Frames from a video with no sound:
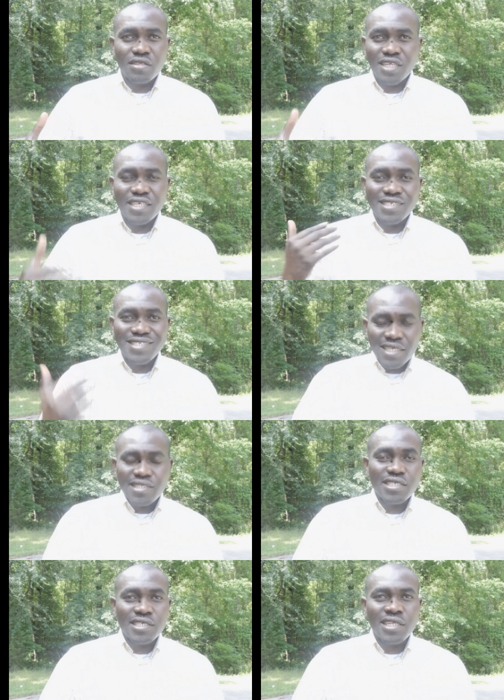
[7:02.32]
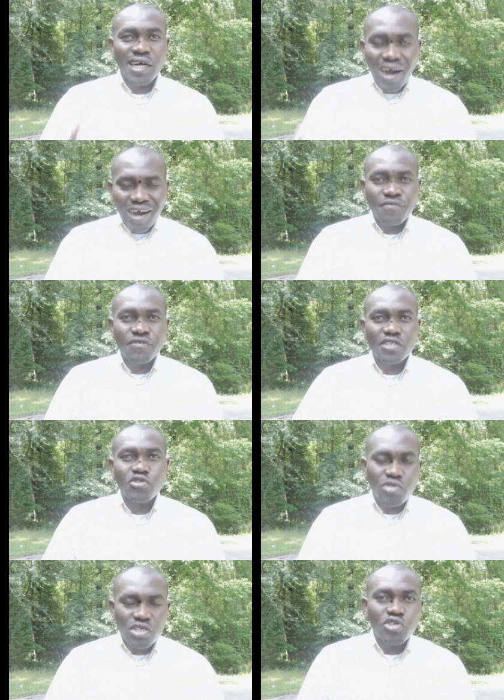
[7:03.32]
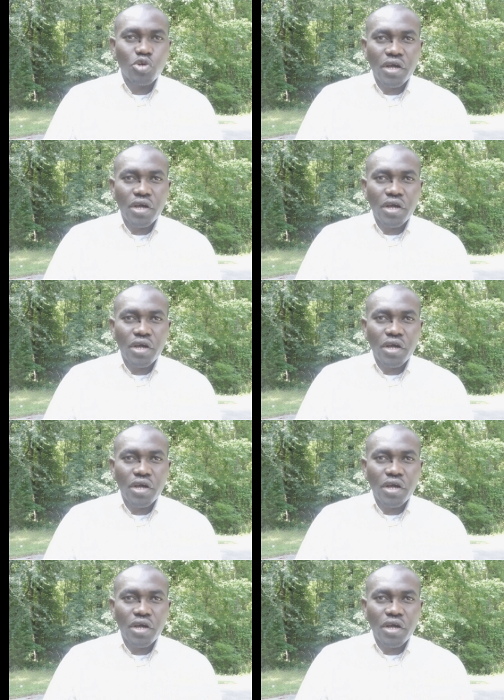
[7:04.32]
there's a tendency that after doing your